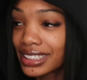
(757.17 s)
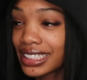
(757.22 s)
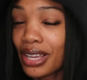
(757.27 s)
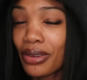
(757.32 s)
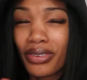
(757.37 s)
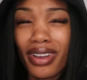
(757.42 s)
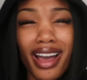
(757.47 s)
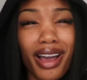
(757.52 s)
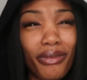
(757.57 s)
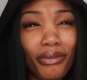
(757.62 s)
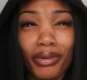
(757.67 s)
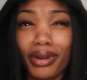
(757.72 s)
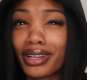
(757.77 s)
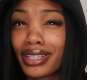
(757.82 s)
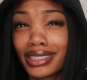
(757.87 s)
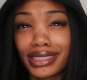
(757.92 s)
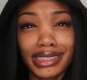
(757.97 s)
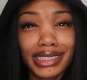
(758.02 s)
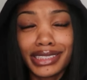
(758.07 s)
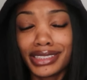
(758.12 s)
That's just how God
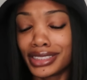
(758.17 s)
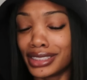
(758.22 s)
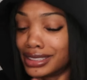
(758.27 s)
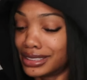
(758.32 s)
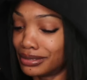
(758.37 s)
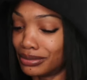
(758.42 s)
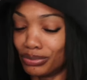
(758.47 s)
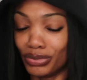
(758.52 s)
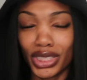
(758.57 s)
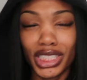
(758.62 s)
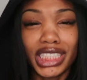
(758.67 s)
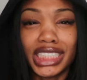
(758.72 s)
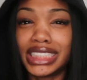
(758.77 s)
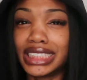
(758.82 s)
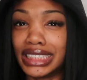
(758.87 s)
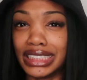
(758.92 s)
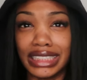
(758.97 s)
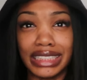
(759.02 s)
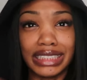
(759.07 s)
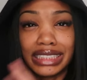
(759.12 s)
works. It's just
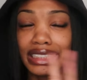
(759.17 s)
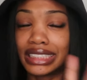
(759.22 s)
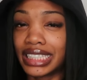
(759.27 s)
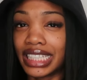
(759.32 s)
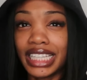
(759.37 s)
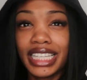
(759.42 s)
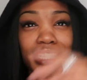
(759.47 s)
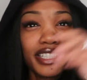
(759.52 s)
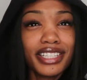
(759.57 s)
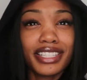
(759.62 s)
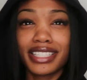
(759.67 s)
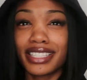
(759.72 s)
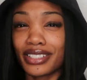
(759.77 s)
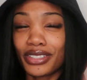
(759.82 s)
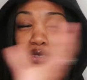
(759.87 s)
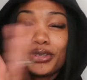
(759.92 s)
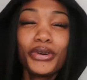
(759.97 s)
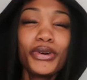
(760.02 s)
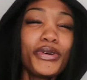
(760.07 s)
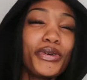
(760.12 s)
it's just he
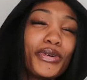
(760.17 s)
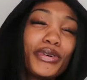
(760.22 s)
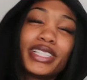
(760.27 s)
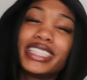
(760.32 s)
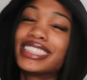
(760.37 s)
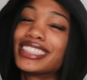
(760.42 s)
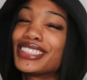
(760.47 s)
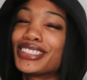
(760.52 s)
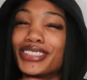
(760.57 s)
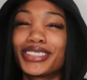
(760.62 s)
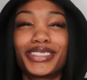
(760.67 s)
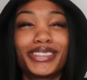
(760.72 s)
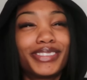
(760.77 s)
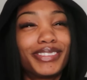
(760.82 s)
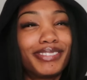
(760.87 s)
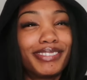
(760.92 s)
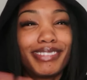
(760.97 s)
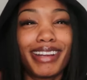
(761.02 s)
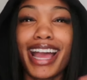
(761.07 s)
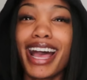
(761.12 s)
just ooh, he's so
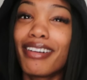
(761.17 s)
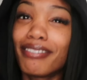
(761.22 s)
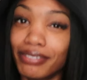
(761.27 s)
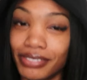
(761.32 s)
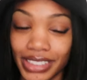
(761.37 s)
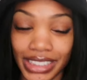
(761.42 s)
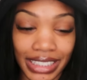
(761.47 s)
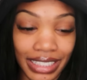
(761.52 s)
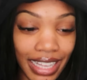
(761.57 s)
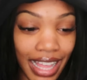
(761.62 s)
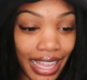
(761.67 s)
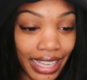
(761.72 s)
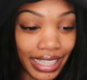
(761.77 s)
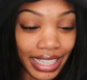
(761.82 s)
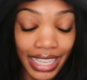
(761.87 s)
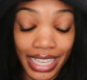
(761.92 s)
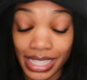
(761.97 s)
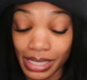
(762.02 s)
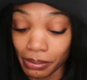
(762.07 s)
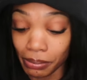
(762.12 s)
crafty.
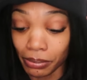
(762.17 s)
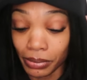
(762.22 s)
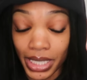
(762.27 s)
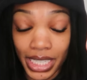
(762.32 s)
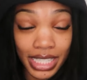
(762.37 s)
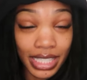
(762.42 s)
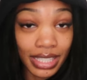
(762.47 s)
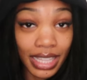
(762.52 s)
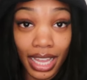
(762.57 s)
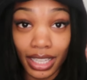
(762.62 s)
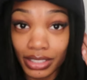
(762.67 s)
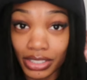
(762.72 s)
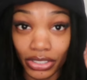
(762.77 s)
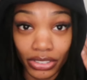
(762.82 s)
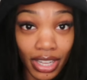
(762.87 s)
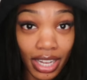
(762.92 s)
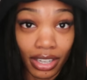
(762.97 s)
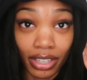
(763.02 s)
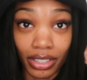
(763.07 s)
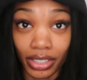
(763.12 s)
Like his his
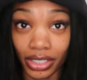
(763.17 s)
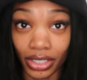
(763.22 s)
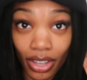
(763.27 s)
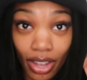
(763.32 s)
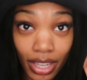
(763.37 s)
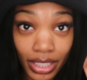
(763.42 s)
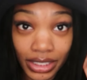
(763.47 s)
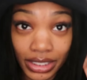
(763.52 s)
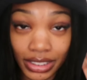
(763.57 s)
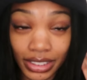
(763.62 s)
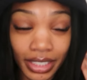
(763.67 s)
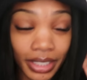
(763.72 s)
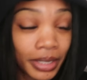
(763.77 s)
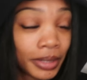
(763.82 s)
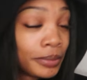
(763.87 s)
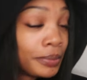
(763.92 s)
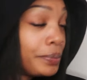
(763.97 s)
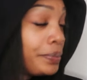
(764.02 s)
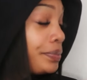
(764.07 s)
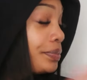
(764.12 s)
thoughts are not our thoughts.
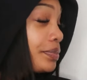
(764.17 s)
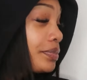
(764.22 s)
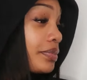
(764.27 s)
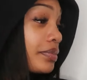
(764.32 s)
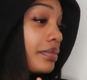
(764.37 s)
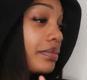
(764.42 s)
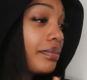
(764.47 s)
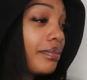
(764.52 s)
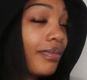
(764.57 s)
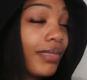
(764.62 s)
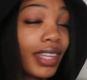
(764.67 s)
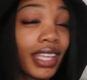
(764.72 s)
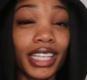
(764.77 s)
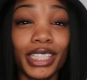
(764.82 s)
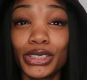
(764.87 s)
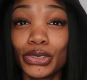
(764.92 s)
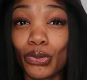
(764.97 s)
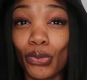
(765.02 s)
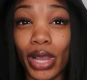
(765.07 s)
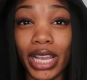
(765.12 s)

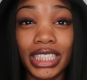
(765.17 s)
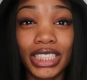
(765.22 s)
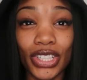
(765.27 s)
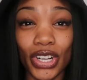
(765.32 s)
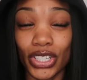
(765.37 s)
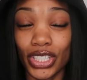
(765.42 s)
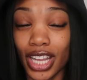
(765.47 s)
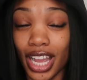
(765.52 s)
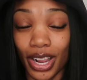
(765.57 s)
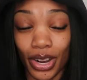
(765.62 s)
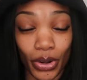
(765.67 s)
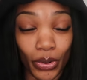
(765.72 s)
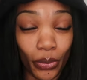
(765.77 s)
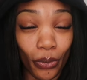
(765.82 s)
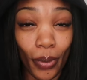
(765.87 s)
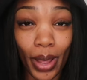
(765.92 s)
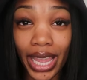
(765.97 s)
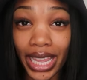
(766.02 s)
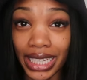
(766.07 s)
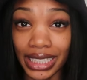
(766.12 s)
His ways are not
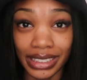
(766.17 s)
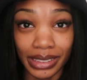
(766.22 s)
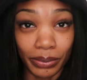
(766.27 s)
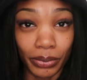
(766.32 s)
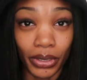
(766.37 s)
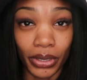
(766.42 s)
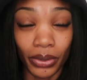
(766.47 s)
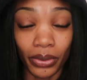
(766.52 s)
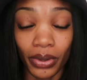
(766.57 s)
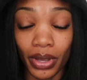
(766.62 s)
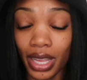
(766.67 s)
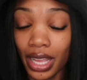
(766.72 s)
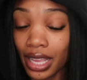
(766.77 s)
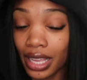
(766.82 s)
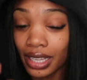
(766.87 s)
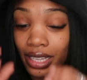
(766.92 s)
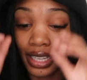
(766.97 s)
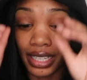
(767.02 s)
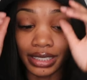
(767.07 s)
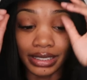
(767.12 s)
our ways, bro.
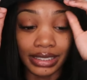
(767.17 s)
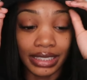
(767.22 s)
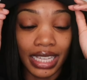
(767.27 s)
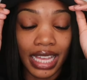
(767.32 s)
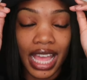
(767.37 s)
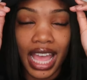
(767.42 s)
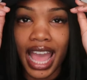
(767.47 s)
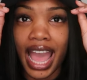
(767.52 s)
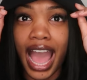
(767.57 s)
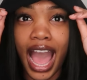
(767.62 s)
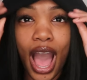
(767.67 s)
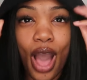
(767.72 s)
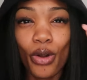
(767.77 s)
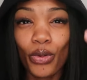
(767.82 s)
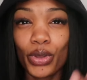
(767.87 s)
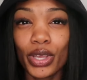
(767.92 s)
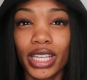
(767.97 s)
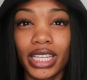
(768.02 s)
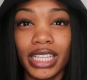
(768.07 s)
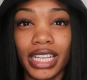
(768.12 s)
Cuz
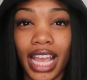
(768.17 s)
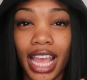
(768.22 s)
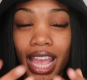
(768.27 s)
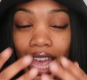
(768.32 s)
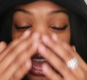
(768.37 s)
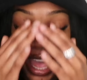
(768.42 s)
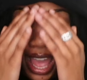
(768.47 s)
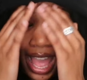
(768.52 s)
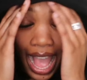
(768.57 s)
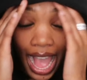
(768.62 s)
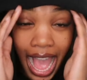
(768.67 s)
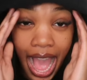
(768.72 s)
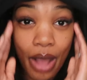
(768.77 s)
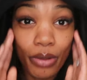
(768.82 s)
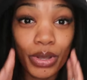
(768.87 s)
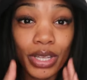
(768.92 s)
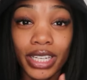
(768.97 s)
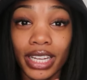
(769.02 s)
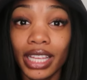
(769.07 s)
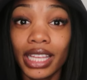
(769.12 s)
how can
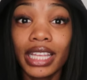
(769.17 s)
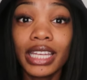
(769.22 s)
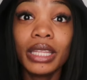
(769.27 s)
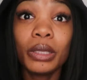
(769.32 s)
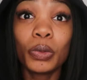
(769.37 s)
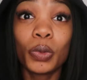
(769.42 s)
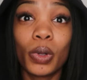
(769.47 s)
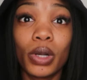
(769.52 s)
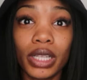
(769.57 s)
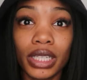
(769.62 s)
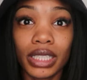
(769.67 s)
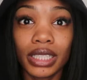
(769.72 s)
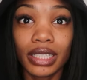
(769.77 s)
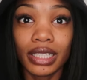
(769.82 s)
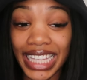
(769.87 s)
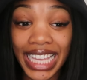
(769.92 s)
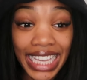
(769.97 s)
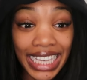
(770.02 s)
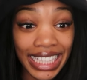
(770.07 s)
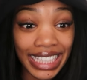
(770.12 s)
how could
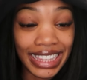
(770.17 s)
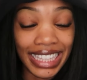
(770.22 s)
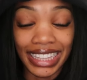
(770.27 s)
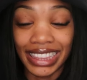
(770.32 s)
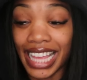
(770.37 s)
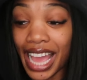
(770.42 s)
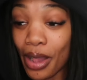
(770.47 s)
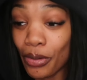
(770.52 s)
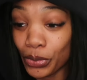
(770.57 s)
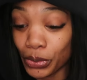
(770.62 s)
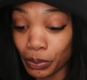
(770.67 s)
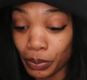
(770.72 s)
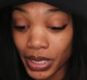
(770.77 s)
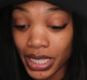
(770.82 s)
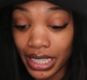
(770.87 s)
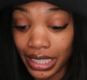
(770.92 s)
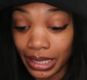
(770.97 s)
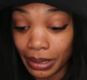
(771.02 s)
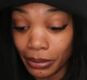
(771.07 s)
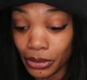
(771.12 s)
anyone think that that
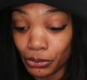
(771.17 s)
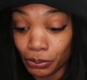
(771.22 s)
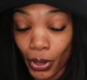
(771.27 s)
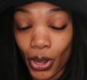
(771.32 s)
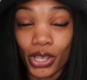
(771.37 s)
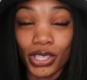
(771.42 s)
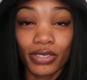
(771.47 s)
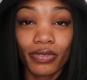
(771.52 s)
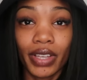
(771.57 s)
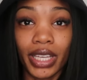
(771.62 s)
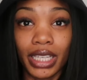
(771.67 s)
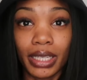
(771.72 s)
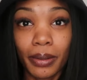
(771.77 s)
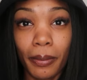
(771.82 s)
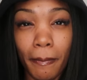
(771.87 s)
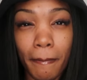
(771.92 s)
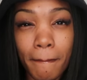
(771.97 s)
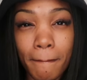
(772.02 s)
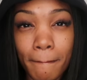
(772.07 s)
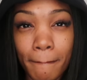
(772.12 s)
would be Paul's
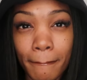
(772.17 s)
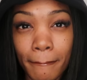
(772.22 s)
fate?